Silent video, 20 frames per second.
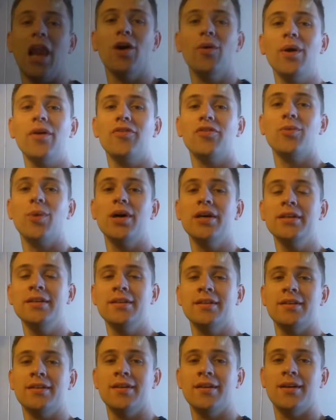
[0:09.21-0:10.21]
Hello everyone,
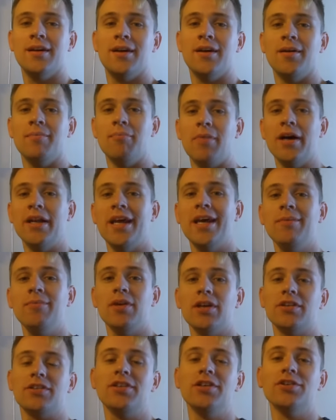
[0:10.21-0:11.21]
my name
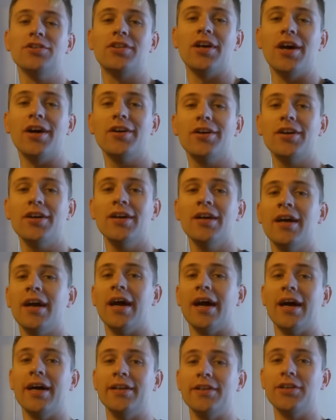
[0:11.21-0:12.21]
is Niels Duinker
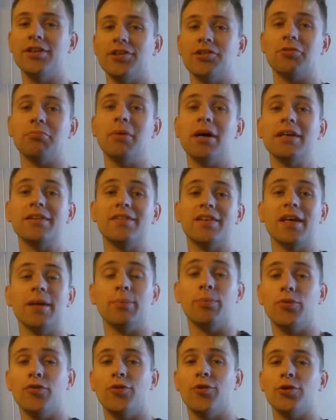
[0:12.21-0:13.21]
and this is my
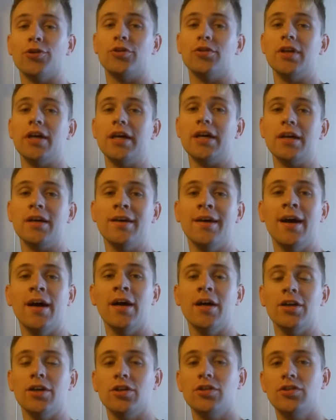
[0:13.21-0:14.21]
tip for today.
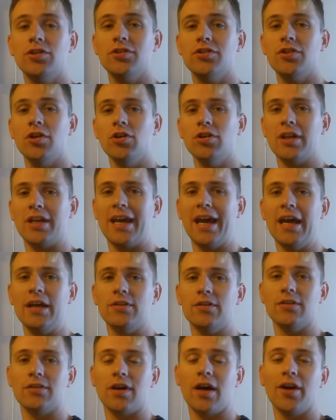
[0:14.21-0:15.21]
You just saw the
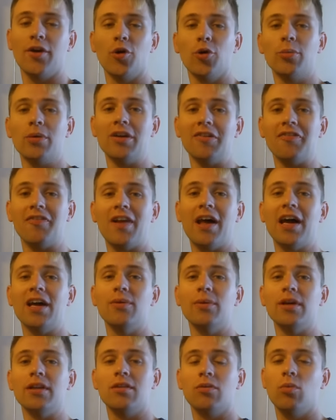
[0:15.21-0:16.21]
cases I normally fly
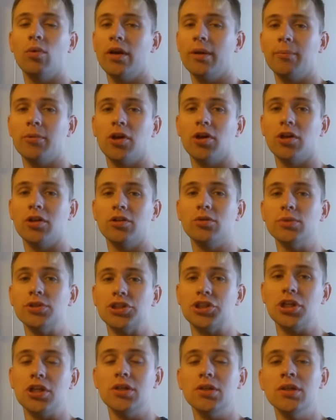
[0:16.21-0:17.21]
with when I'm gonna do a
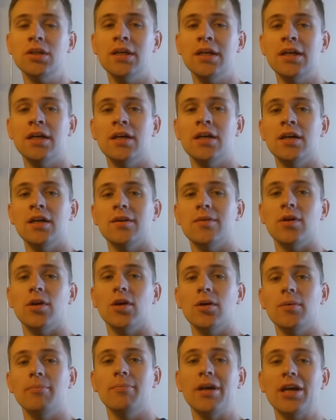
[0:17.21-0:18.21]
show.
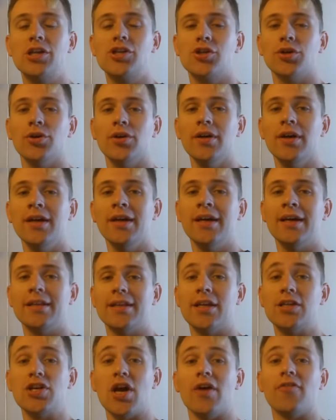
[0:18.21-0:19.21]
Well, make sure
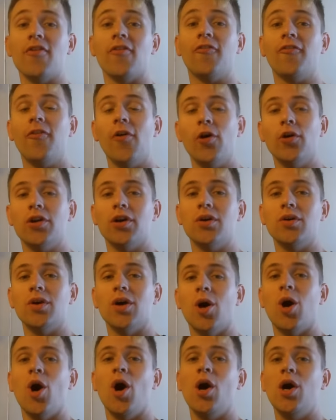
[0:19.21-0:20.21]
that you have a photo
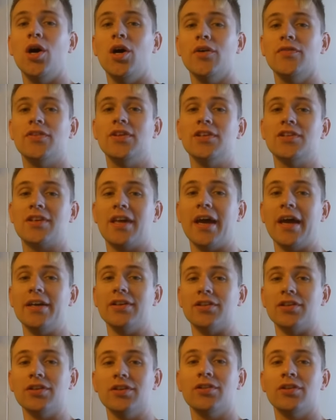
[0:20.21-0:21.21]
of these
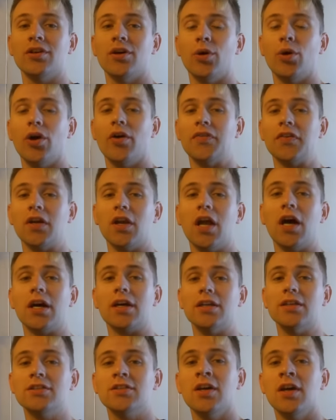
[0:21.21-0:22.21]
cases of your
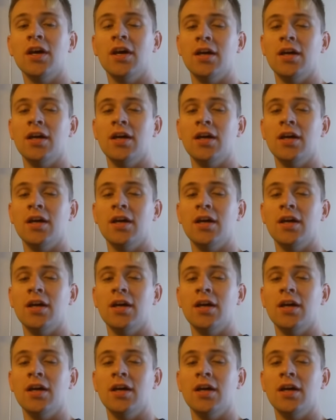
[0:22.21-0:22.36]
luggage